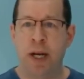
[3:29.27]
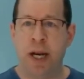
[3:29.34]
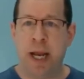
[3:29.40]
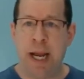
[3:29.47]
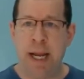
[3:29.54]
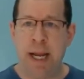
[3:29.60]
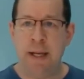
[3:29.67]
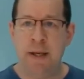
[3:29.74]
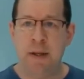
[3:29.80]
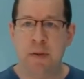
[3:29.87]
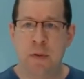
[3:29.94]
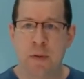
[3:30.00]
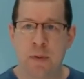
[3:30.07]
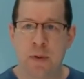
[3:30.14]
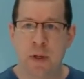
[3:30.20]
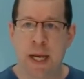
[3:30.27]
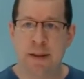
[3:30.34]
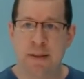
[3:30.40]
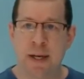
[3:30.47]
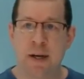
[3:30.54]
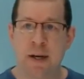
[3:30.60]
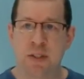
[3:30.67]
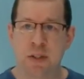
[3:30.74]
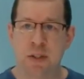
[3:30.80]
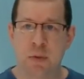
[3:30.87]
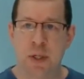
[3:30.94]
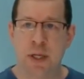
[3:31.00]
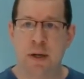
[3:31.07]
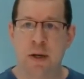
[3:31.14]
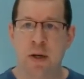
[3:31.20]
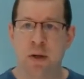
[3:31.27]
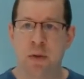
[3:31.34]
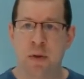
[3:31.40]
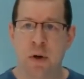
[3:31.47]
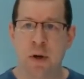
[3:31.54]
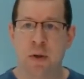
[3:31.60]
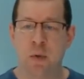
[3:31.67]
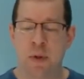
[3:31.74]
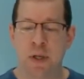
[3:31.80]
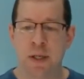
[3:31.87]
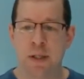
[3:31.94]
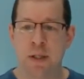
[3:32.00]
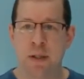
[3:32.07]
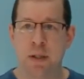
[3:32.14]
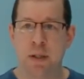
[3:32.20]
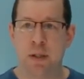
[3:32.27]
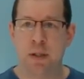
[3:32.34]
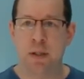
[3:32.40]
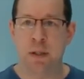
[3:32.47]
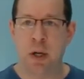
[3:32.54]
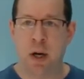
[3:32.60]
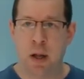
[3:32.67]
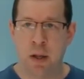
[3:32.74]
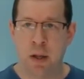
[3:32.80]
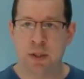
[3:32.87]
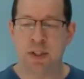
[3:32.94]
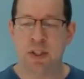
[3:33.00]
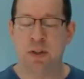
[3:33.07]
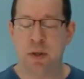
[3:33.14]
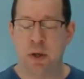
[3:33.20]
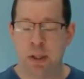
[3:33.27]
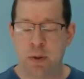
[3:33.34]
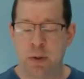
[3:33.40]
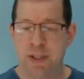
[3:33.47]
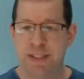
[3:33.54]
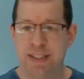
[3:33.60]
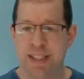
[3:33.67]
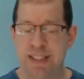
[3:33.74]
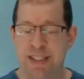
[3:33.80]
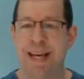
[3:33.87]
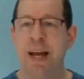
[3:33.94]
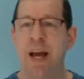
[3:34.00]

$8,333.33